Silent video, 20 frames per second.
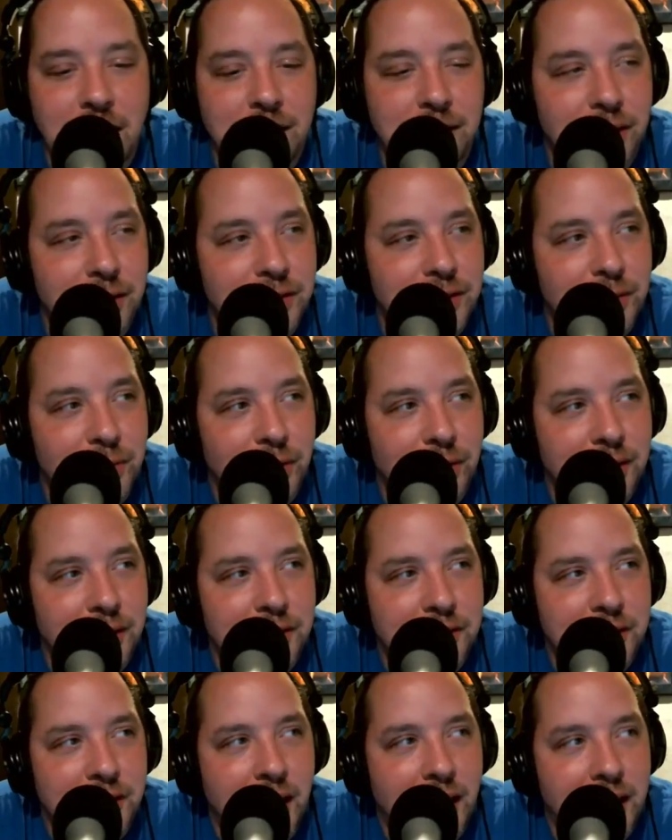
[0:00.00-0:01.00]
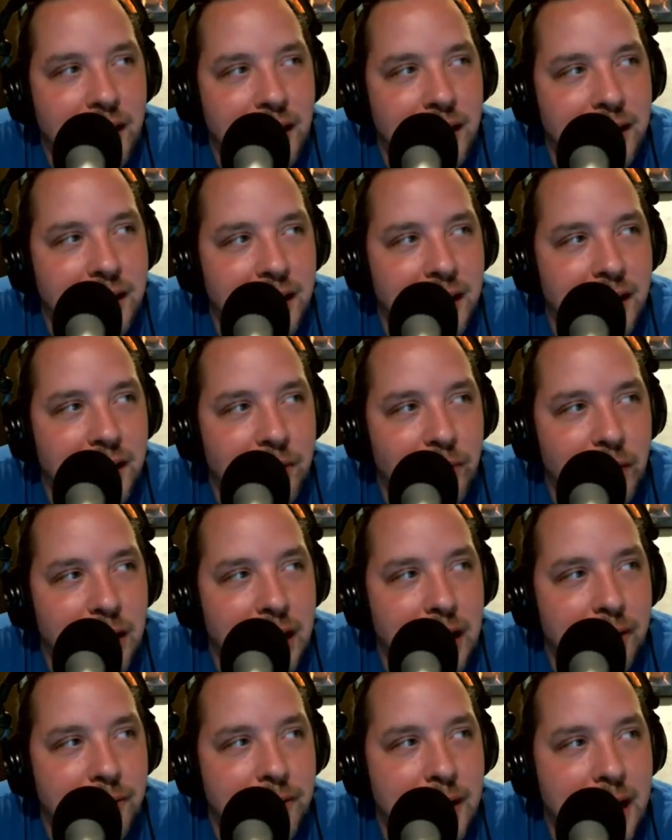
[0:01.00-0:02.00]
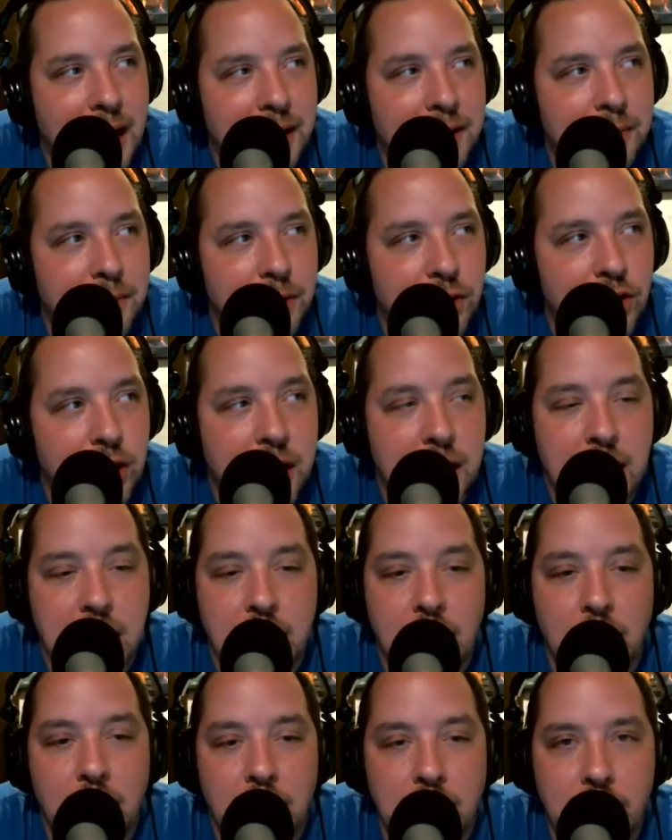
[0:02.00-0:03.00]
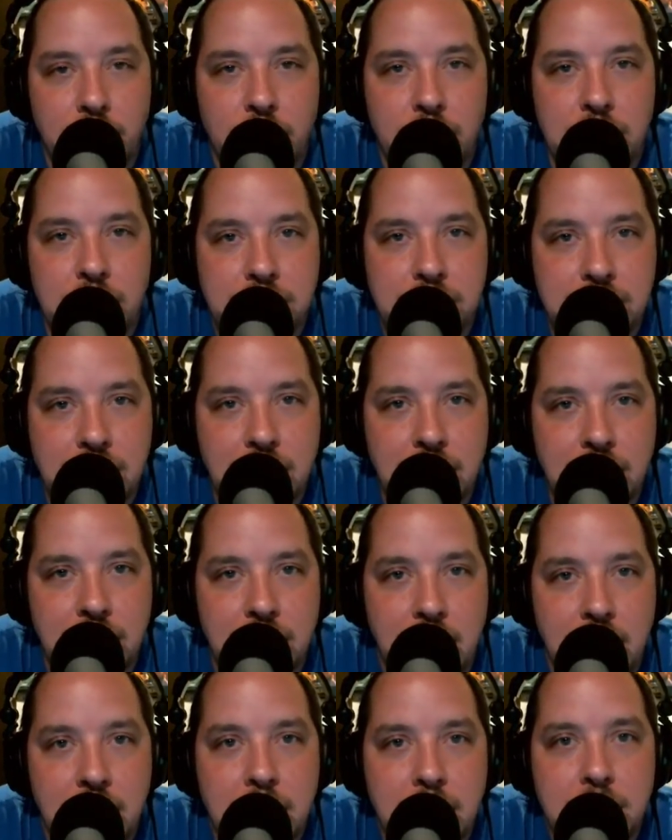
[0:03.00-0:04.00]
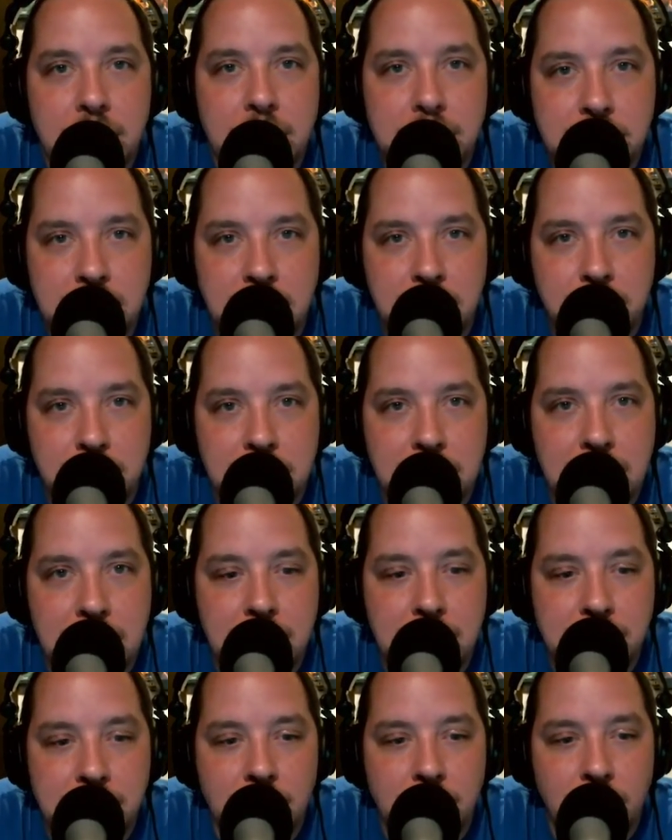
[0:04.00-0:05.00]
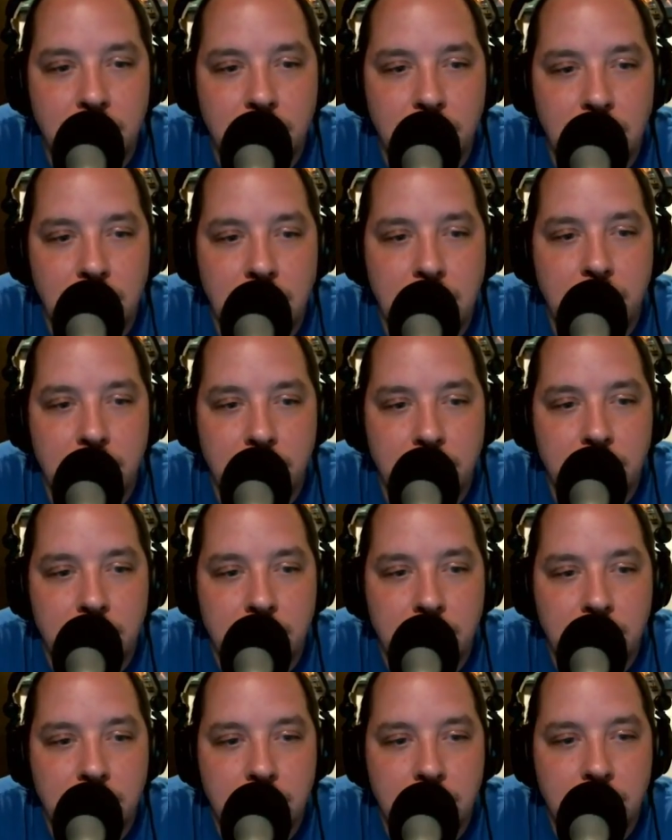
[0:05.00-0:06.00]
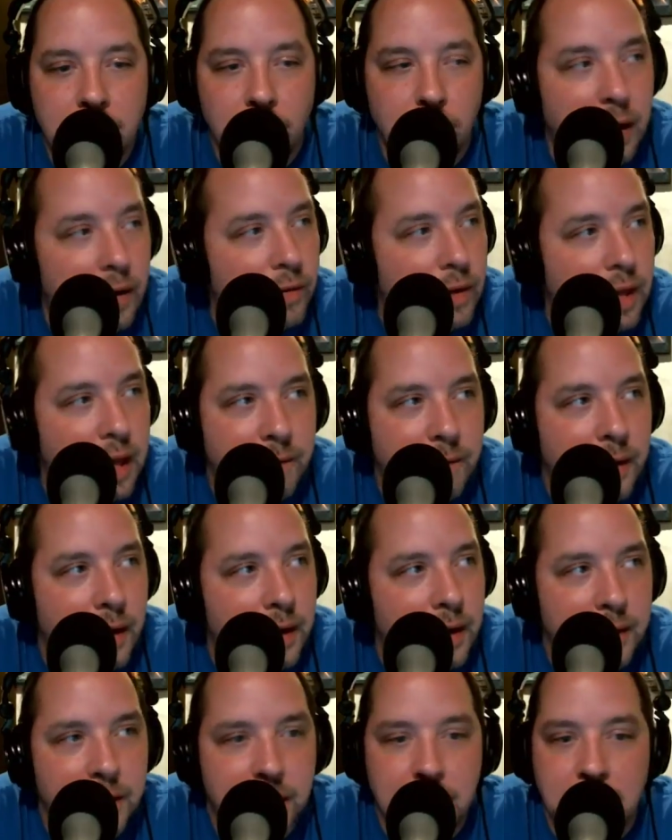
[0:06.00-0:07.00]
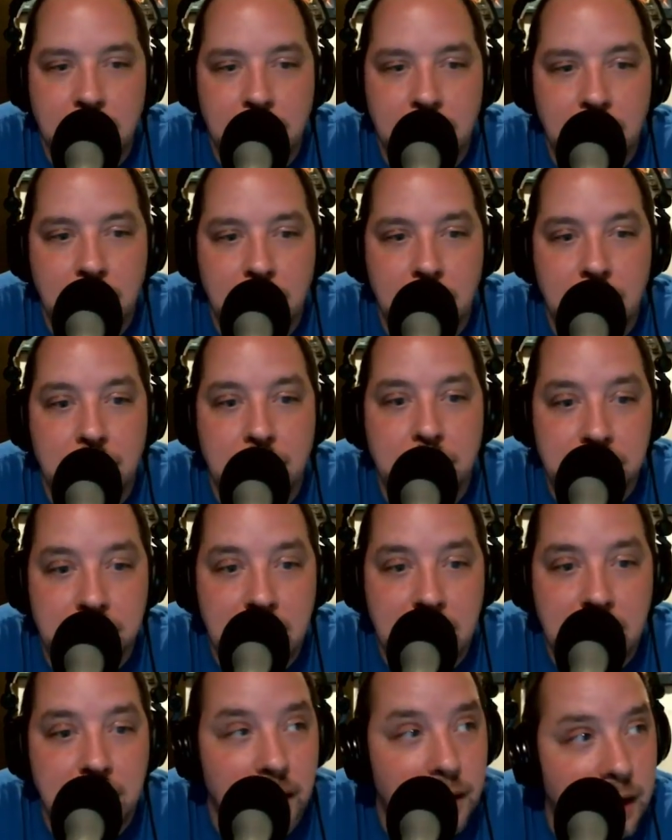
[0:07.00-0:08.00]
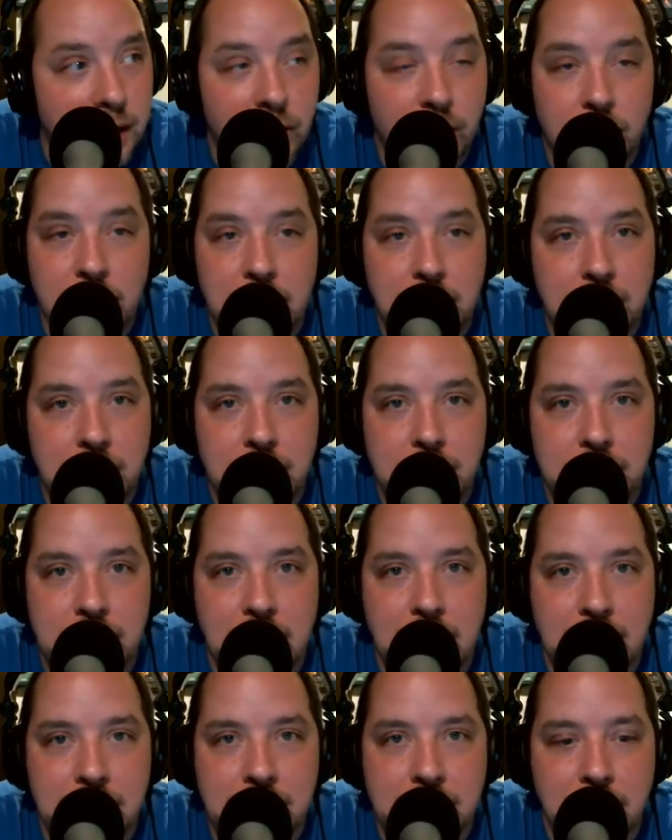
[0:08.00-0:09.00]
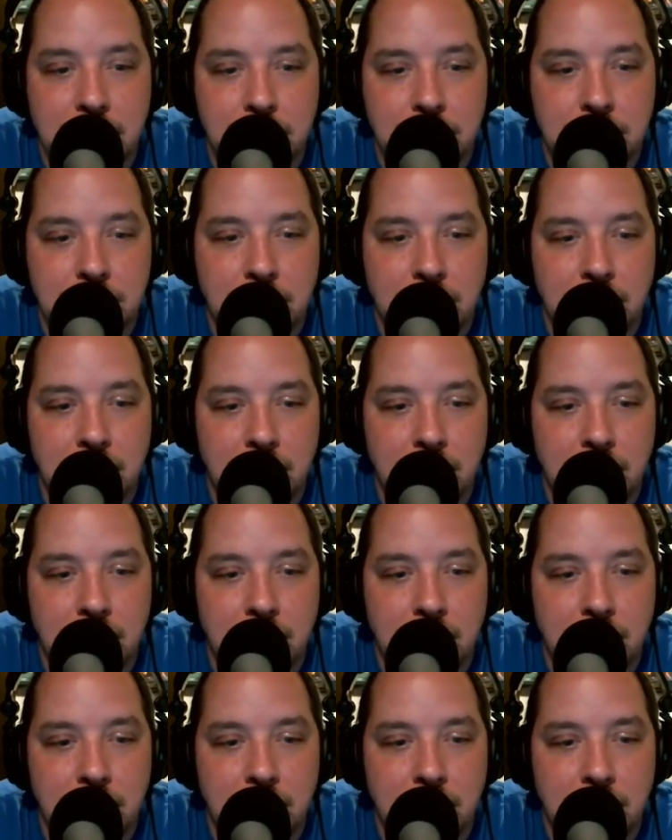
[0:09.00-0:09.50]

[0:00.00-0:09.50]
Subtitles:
I used to work at Sonic, and we had a fax machine. It literally said TPS load letter or whatever that fucking thing. It said literally the exact same thing.